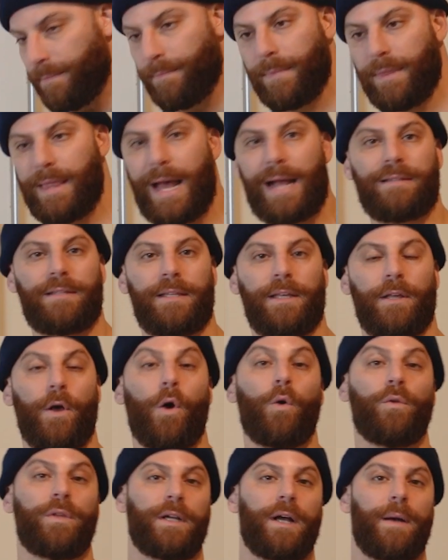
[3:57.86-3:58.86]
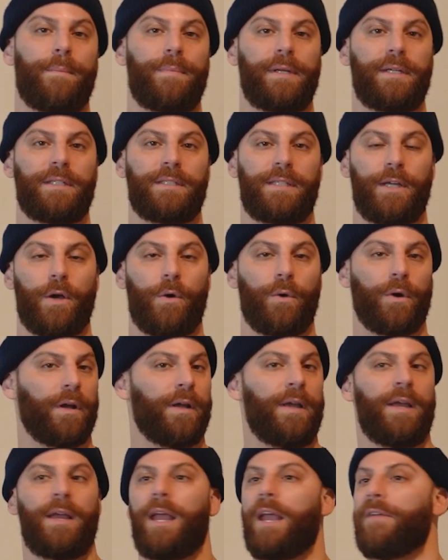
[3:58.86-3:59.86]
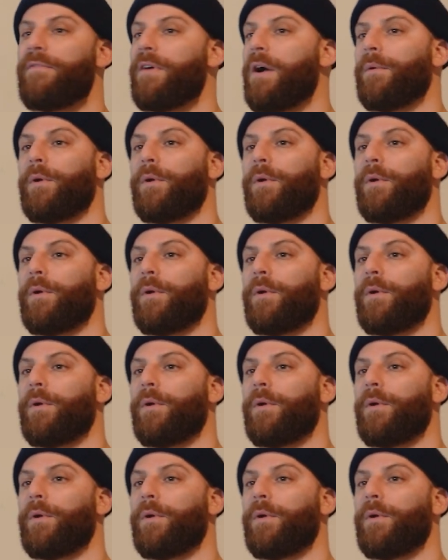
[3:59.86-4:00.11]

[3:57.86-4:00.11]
the holding company is the owner. If I